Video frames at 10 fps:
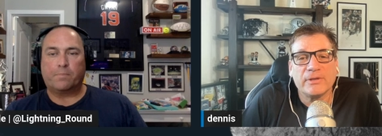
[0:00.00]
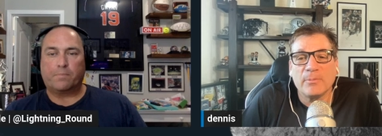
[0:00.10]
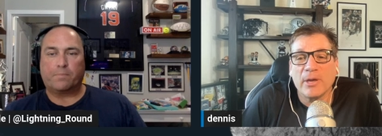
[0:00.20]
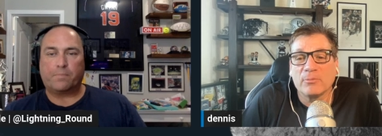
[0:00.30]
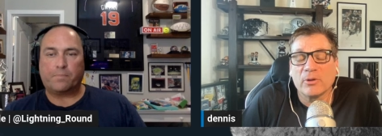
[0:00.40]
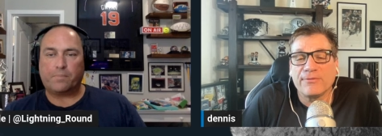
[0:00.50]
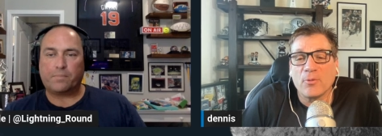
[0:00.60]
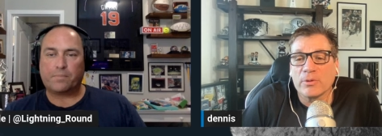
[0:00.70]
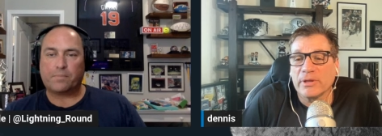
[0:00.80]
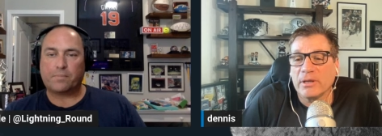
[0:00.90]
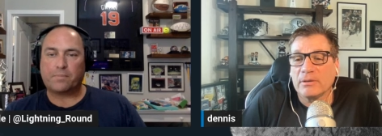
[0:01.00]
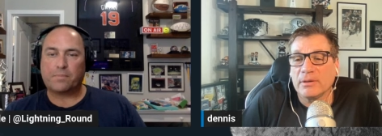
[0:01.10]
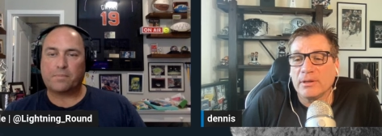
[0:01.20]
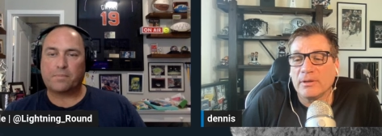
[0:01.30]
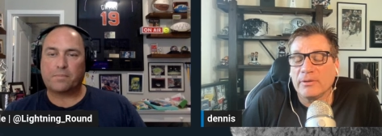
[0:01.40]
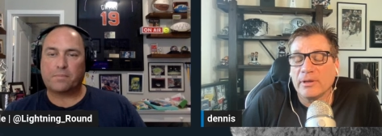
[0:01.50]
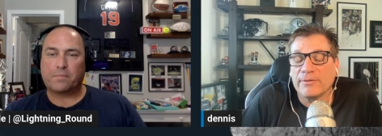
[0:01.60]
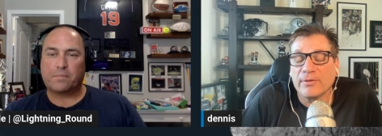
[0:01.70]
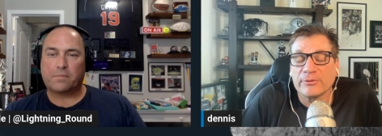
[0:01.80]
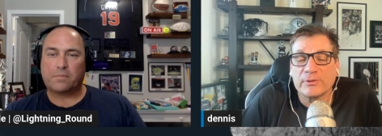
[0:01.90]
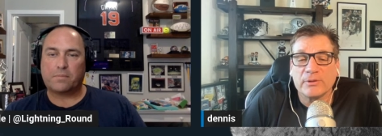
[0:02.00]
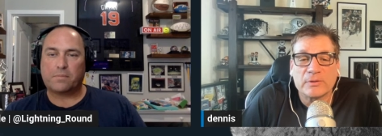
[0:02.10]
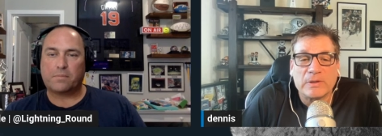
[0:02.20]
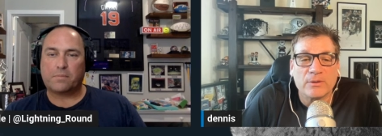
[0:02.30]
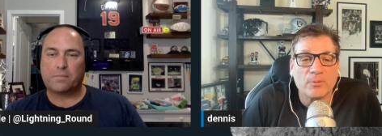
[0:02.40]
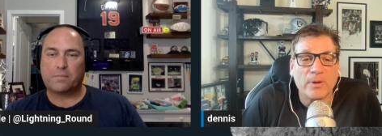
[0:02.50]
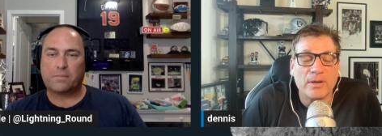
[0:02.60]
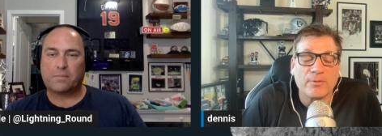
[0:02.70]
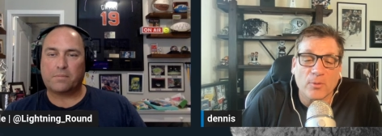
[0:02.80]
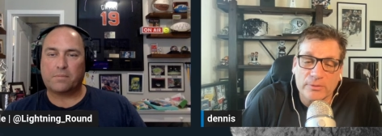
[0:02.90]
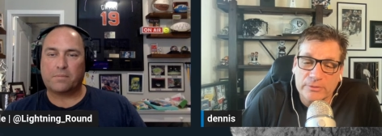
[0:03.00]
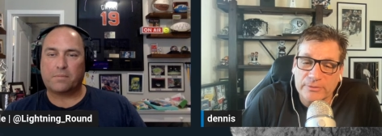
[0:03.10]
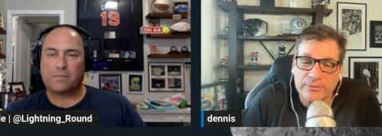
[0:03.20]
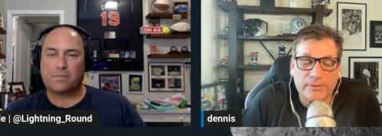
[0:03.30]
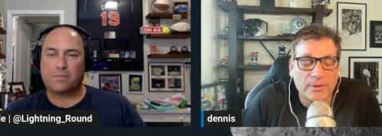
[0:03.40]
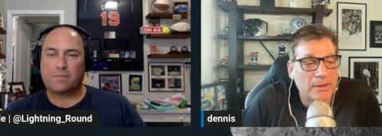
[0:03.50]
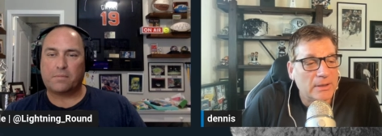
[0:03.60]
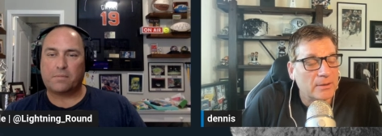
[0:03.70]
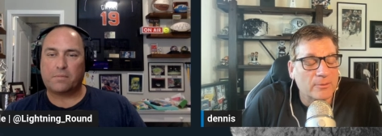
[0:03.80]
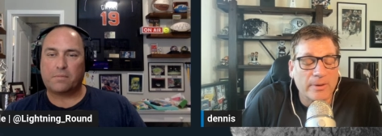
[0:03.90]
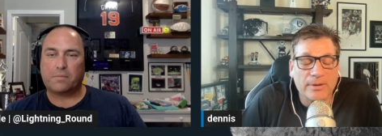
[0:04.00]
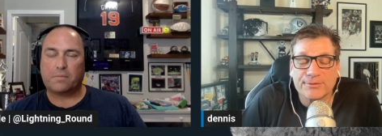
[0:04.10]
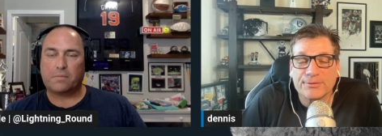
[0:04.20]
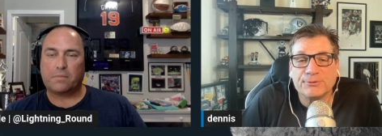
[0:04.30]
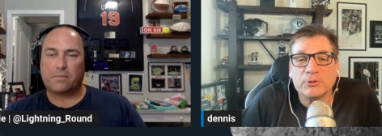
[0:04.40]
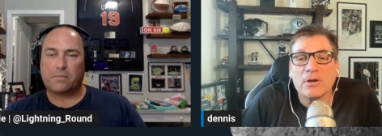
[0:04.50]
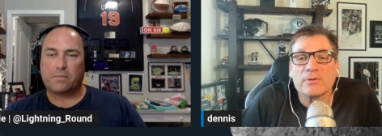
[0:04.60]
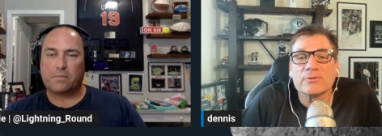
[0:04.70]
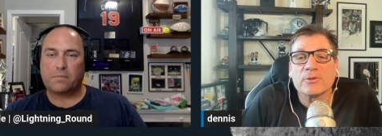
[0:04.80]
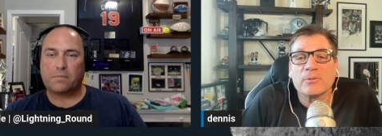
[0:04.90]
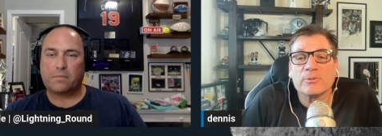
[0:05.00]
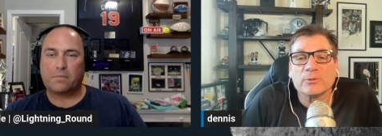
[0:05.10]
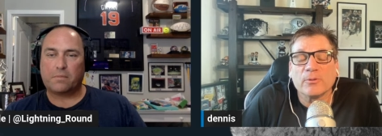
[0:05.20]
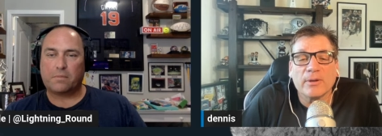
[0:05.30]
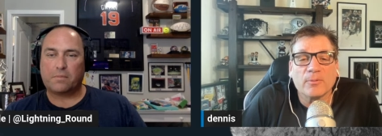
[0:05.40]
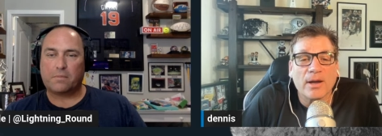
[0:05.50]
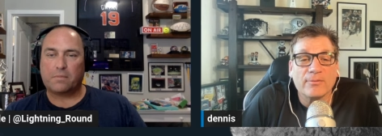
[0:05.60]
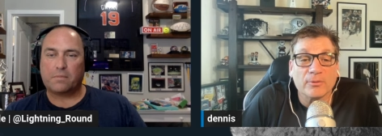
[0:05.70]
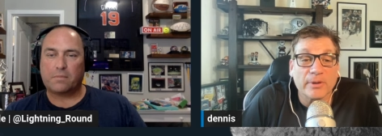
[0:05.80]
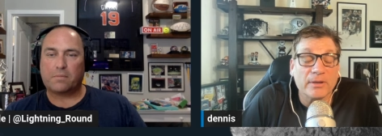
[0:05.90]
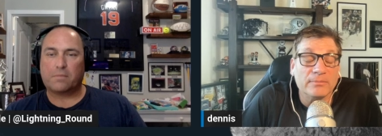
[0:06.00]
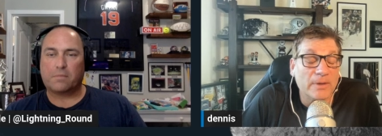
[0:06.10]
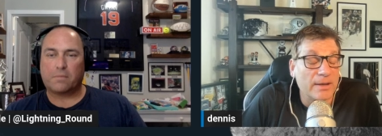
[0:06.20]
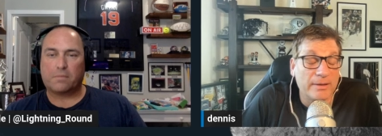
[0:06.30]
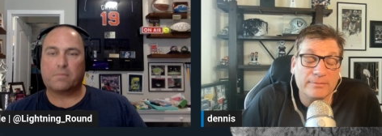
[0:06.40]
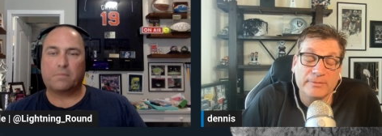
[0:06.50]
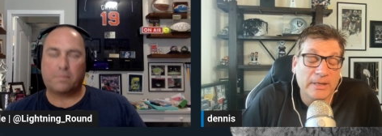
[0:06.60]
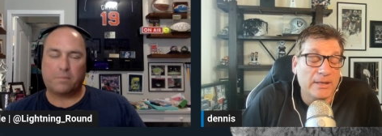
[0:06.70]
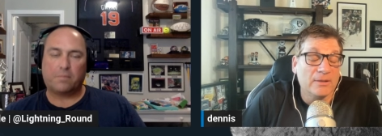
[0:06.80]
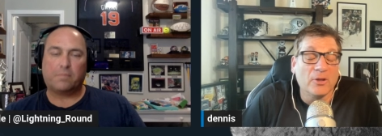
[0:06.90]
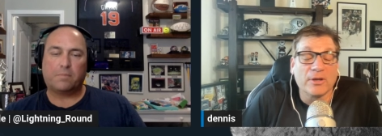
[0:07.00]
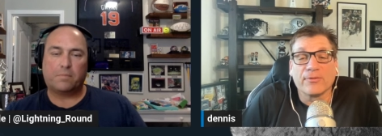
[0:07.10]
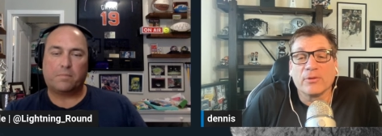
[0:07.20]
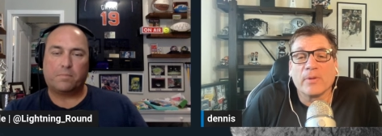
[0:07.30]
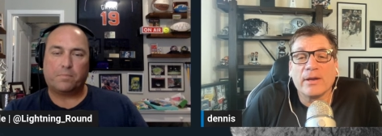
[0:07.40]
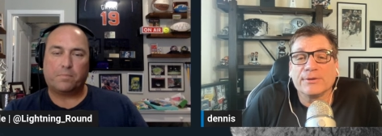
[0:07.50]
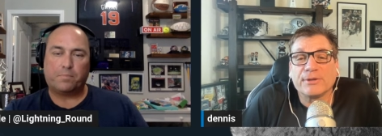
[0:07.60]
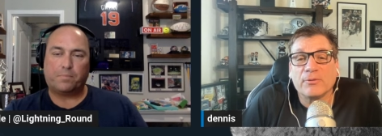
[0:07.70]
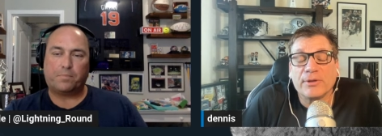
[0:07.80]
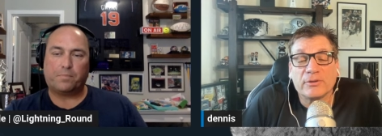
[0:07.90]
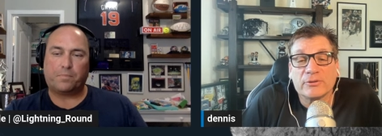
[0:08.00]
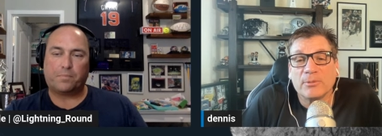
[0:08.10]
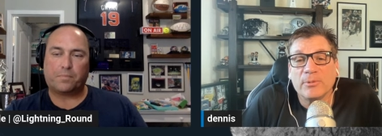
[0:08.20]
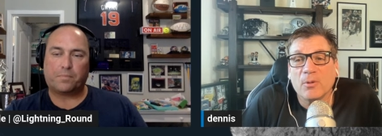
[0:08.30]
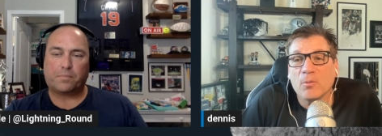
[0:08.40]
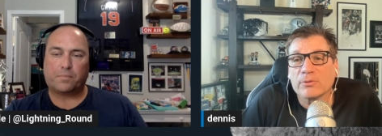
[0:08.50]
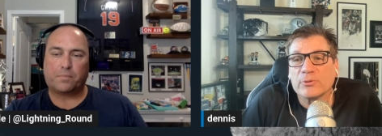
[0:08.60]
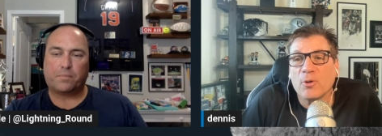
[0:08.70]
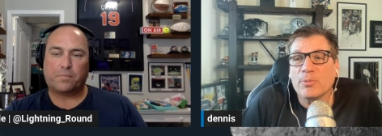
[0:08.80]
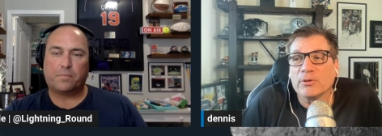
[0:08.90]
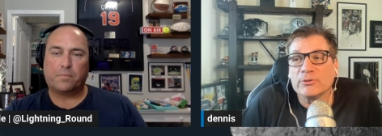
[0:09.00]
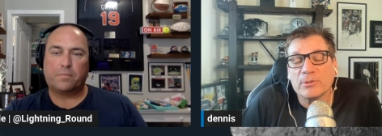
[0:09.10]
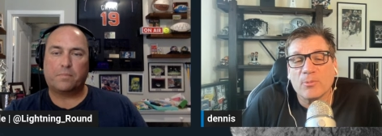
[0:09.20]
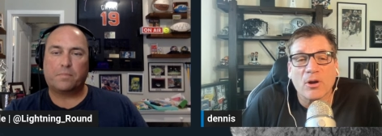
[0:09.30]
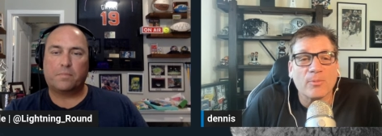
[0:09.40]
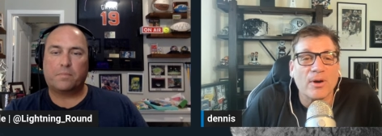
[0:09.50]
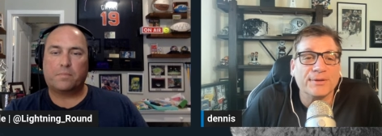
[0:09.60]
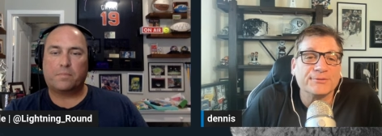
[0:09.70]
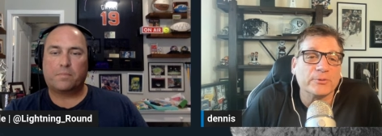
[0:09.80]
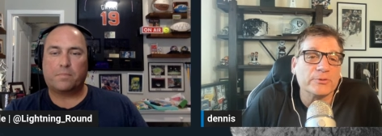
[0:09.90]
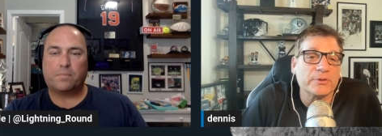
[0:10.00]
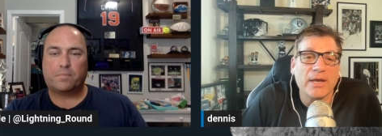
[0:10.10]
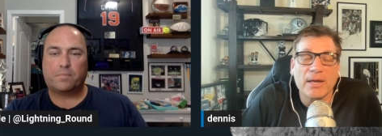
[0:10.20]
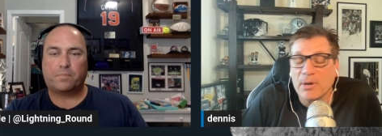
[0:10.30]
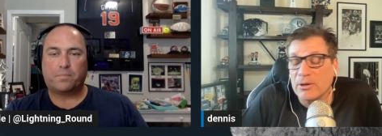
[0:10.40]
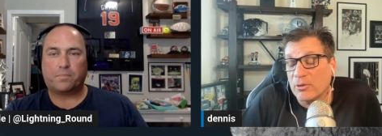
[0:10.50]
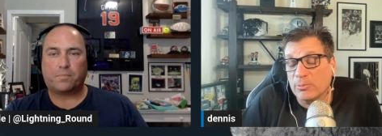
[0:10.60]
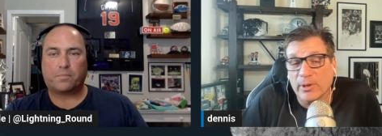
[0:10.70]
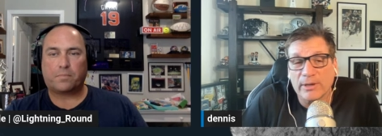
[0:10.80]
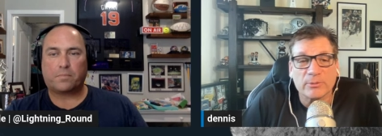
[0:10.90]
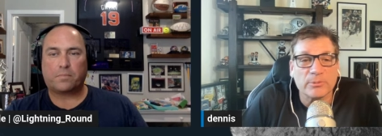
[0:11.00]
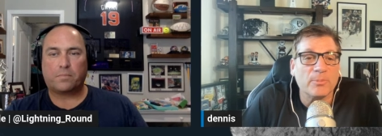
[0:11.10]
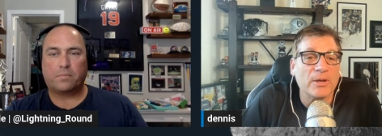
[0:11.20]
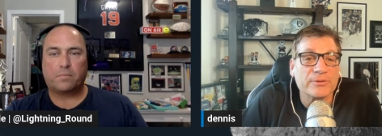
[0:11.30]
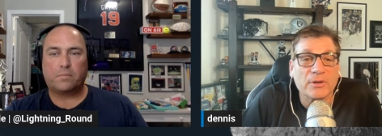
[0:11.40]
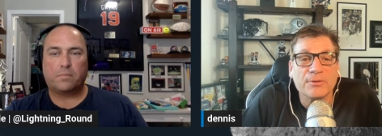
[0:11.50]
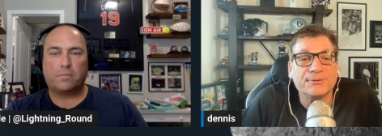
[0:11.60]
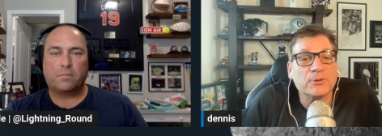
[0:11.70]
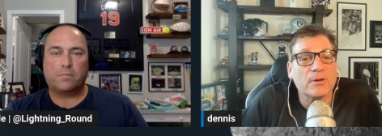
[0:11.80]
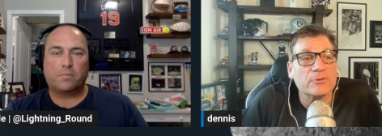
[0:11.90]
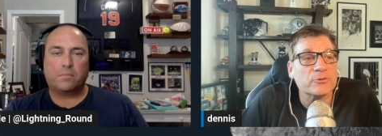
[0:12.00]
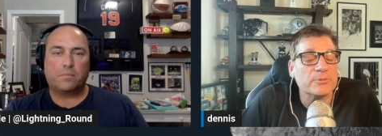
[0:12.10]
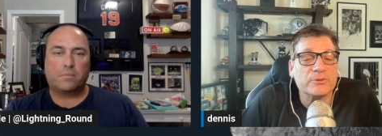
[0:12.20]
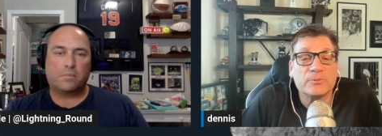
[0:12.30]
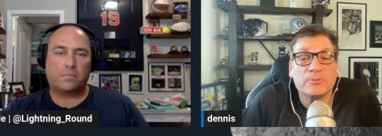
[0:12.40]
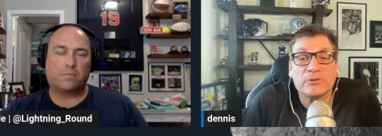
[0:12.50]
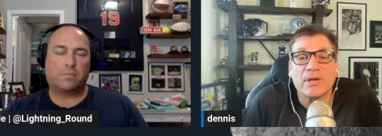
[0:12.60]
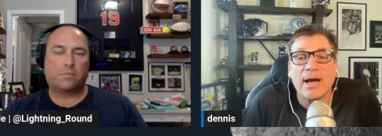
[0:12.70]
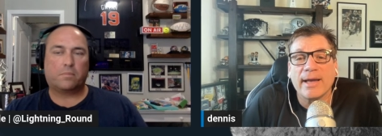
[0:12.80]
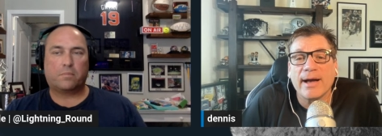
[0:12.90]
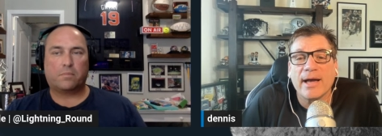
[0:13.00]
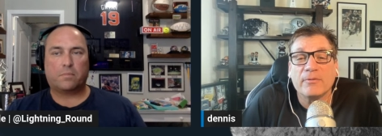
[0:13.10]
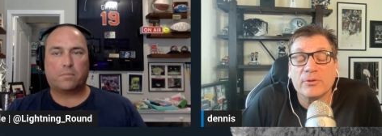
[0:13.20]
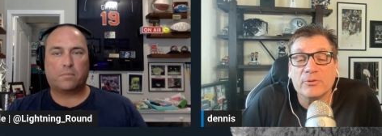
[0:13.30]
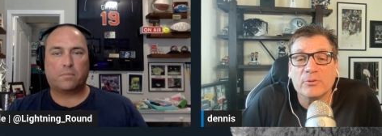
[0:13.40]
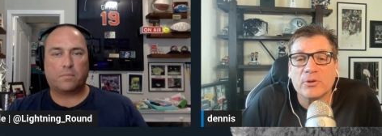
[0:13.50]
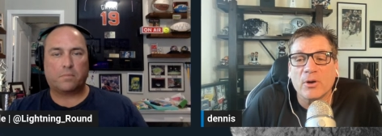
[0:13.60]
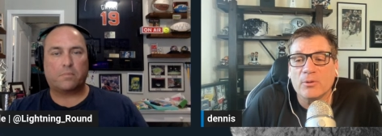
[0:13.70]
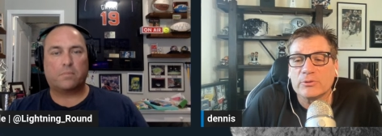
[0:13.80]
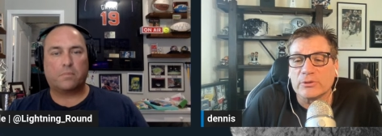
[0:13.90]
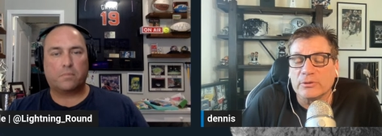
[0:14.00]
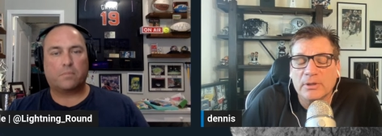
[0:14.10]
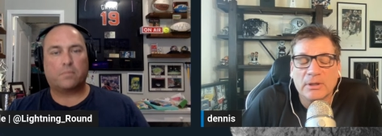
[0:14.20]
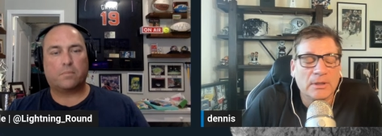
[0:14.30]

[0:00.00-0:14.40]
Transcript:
Speaker 1: it, man. Looking forward to getting uh, the NFL season underway. Of course, it's Raiders and the Chargers, always a great rivalry. And uh, looking for the Raiders, I don't think this could be a worse opener. Jim Harbaugh in his first game. I know the place will be buzzing. I know the Chargers will be sky high with their new coach. And